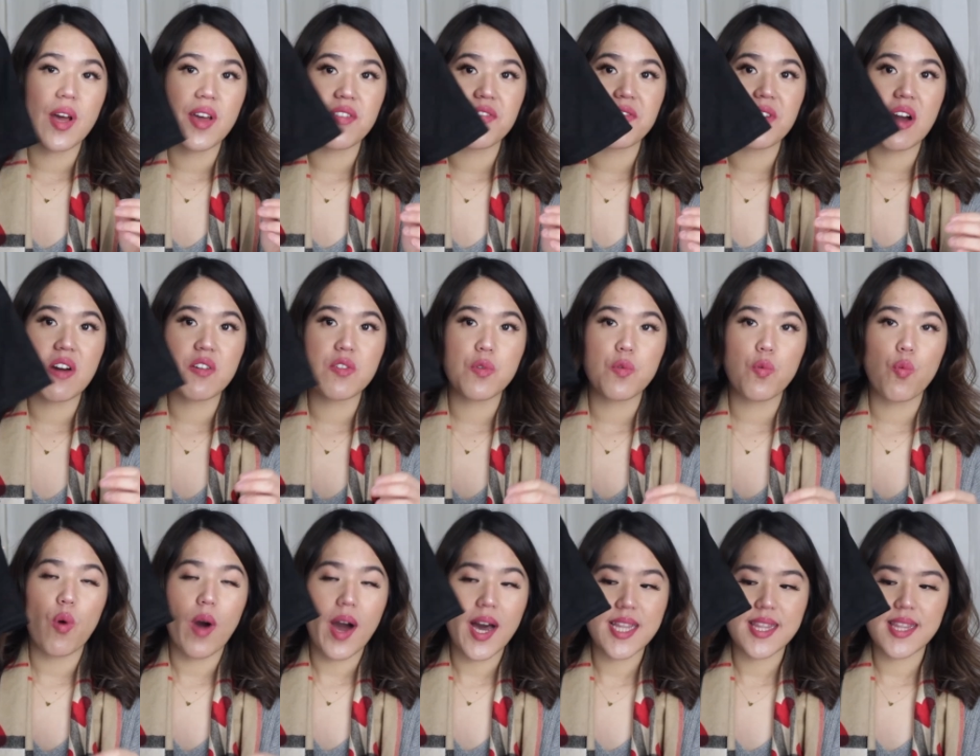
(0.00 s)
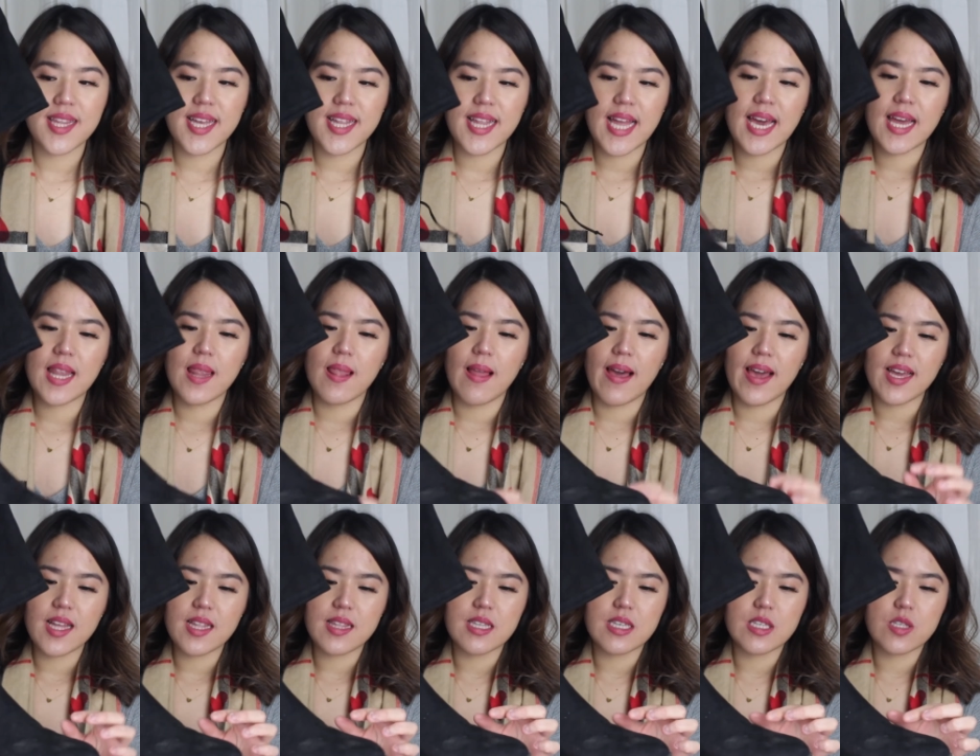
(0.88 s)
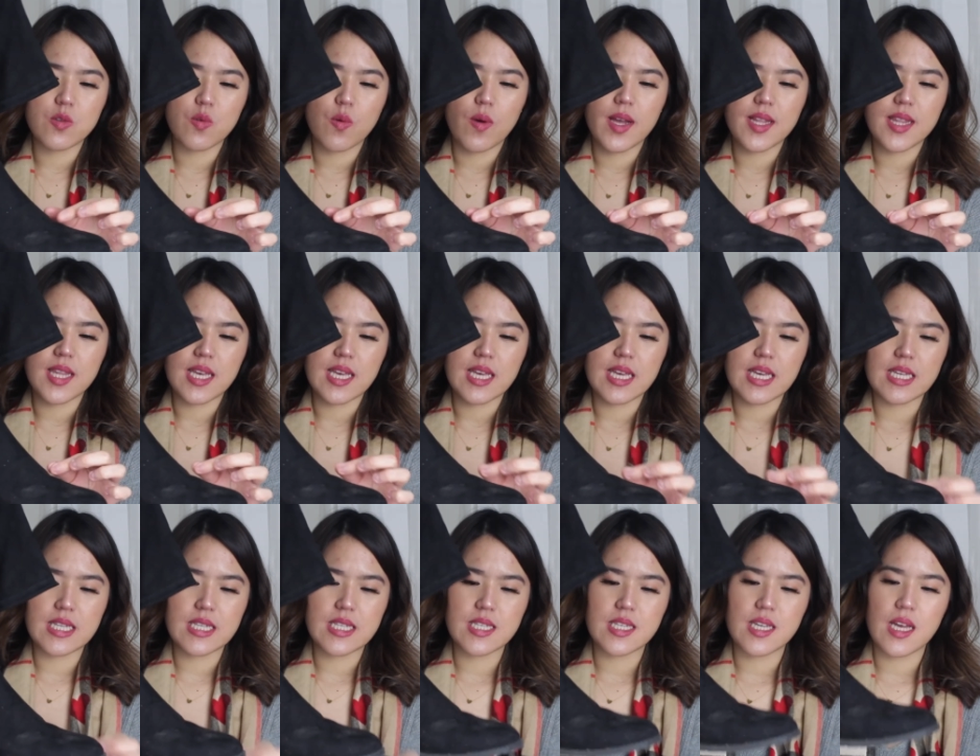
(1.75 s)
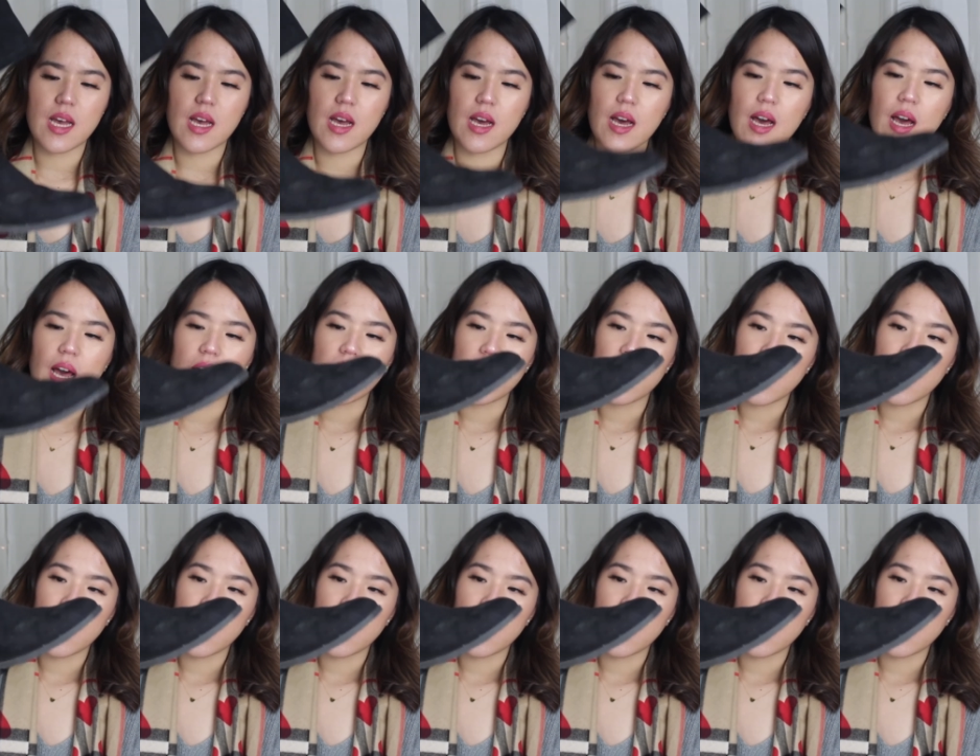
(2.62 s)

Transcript: I found one that I like. This one is uh,